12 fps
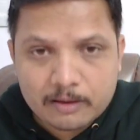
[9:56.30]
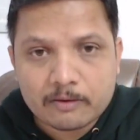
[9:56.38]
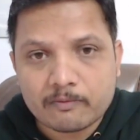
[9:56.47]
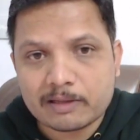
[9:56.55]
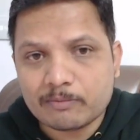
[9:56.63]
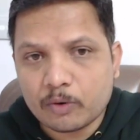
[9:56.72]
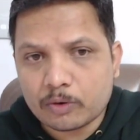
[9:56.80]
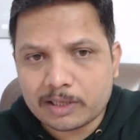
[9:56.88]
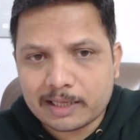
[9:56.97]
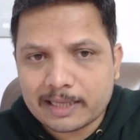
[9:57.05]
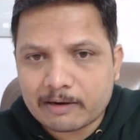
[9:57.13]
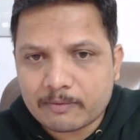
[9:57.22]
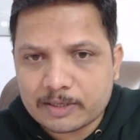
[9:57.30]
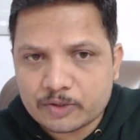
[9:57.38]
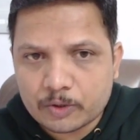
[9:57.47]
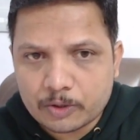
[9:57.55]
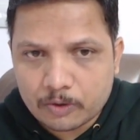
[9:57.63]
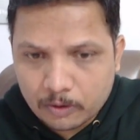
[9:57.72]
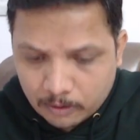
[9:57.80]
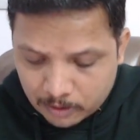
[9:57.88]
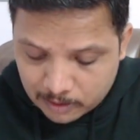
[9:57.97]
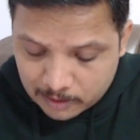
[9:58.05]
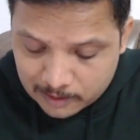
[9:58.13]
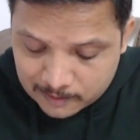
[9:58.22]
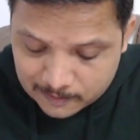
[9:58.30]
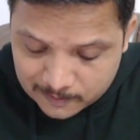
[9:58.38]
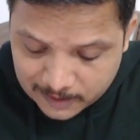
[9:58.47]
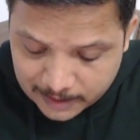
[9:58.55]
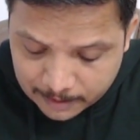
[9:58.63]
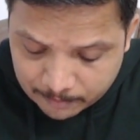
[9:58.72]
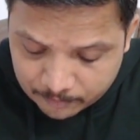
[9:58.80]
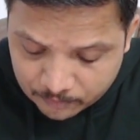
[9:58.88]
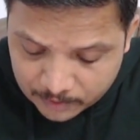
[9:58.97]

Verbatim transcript: One more thing that one should know, see